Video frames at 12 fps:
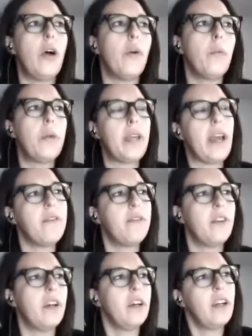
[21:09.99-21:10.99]
we
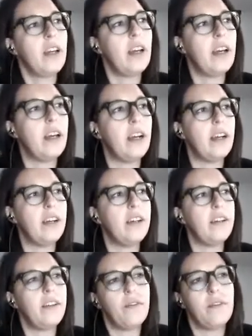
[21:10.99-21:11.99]
have a